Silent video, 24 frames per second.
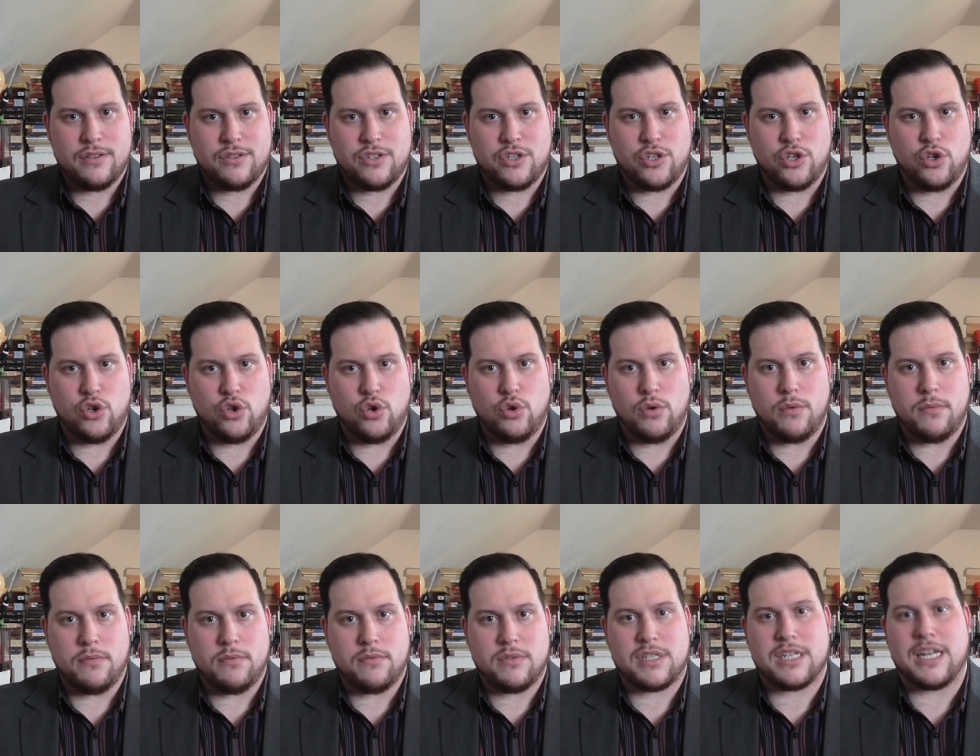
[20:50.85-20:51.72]
to
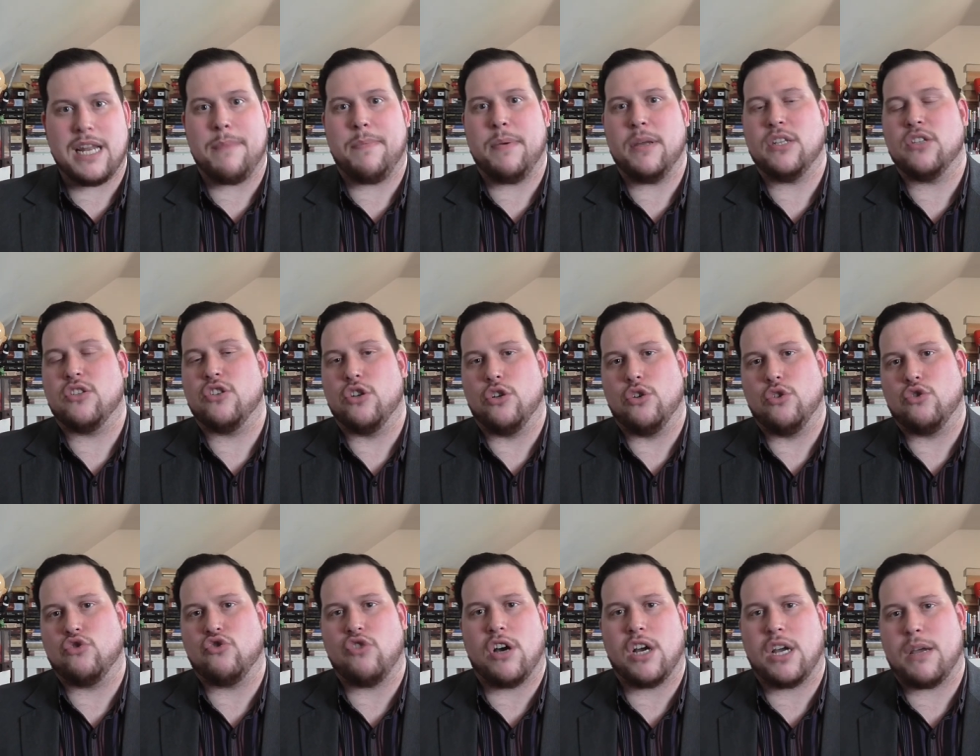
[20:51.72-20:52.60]
slip into
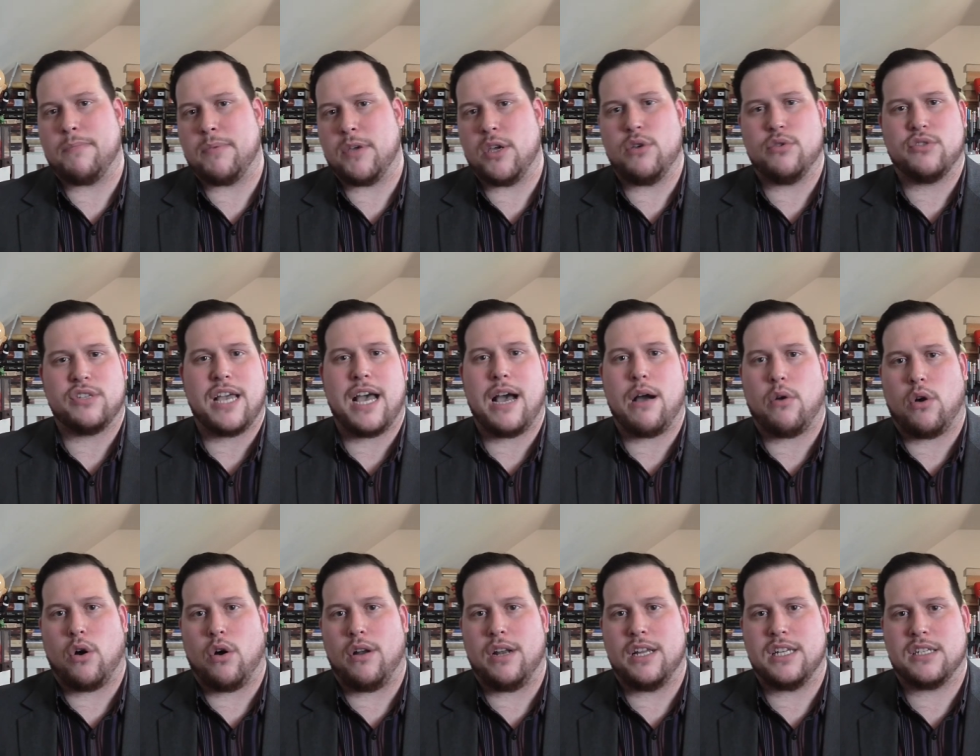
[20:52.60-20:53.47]
drug abuse,
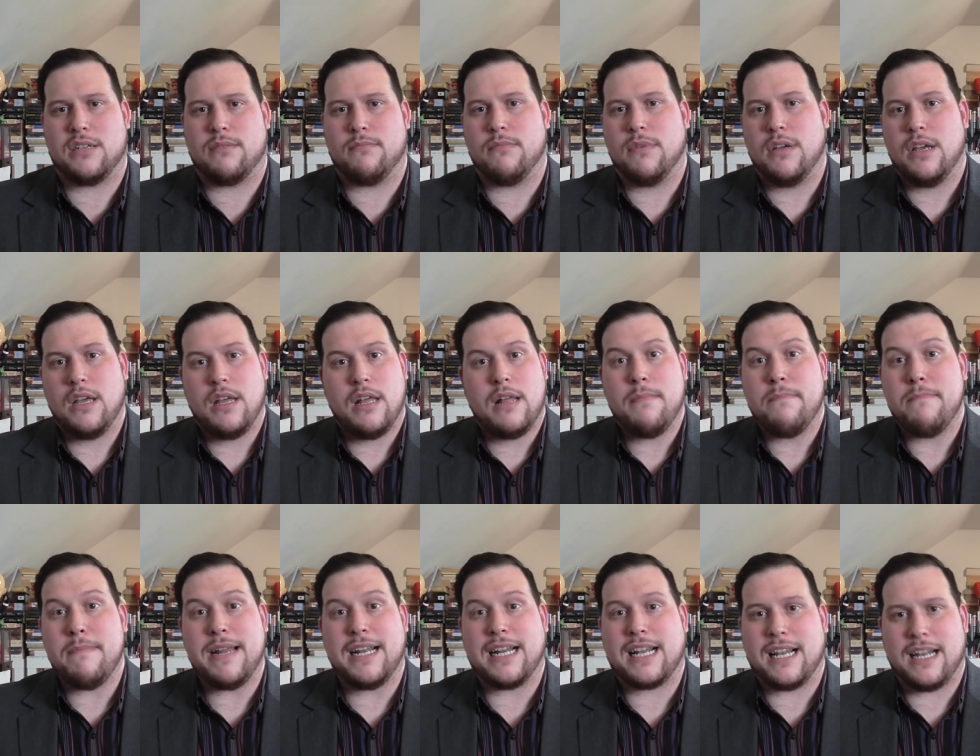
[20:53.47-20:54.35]
alcoholism,
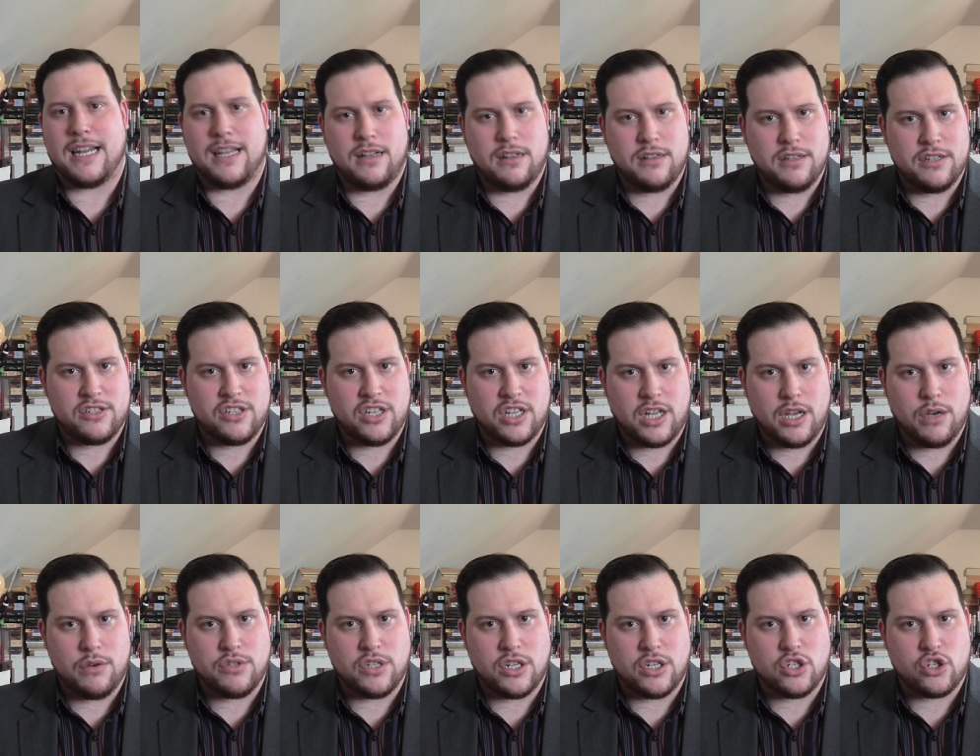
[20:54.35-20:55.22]
mental illness that
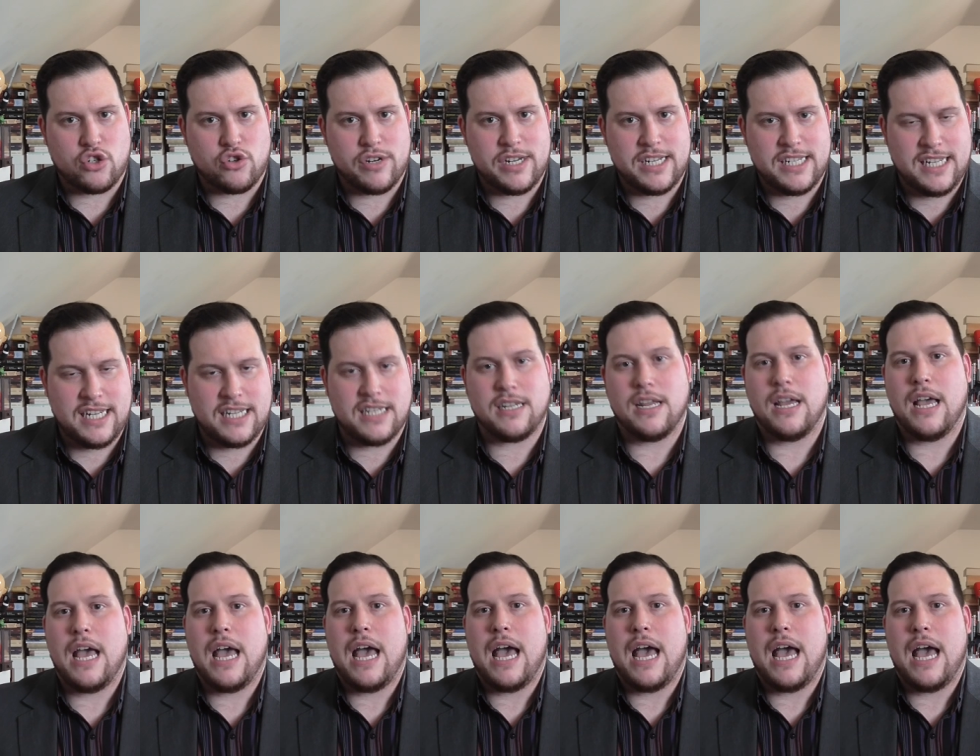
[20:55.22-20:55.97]
goes untreated,